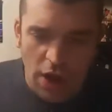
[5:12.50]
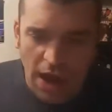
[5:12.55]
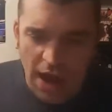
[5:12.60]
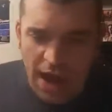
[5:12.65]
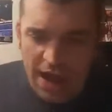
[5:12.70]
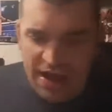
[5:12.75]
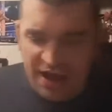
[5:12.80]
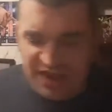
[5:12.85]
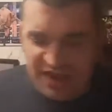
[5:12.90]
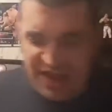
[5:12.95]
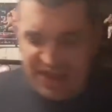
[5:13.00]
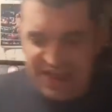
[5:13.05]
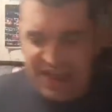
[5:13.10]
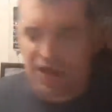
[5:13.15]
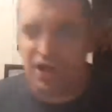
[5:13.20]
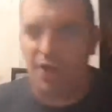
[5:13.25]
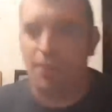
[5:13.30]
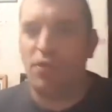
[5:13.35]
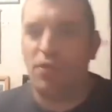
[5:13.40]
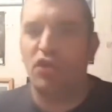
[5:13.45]
NXT Tag
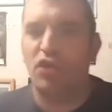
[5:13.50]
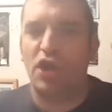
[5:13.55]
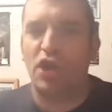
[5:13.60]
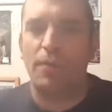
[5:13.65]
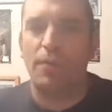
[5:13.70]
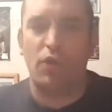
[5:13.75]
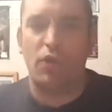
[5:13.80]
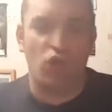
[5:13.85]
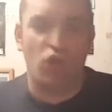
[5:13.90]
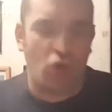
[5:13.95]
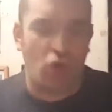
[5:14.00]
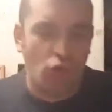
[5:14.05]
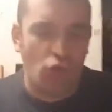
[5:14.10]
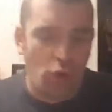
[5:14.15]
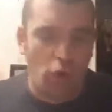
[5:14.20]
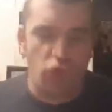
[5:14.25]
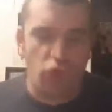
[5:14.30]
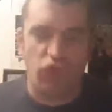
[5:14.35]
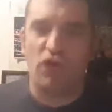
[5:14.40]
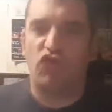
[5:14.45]
Team Champions
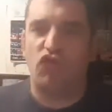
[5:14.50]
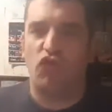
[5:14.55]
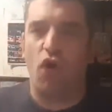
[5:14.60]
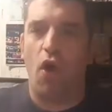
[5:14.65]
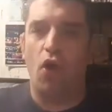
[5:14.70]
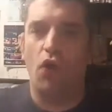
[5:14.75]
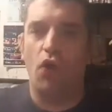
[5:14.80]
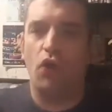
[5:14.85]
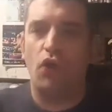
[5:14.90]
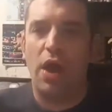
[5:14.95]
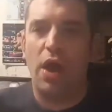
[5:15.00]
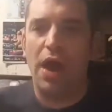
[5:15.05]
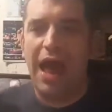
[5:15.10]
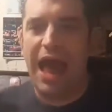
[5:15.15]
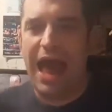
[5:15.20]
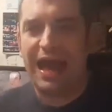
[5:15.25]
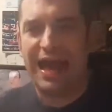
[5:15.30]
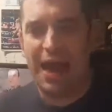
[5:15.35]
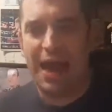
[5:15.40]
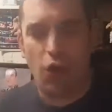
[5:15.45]
Roderick Strong
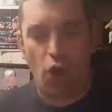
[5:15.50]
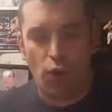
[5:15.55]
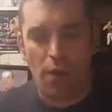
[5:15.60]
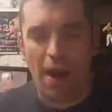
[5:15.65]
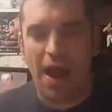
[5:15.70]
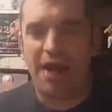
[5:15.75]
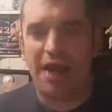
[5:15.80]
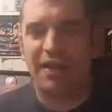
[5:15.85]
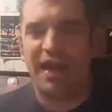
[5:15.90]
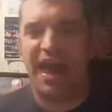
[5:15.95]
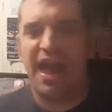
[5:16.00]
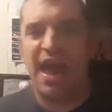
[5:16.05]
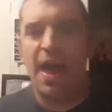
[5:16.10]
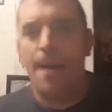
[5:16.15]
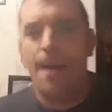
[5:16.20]
and Kyle O'Reilly,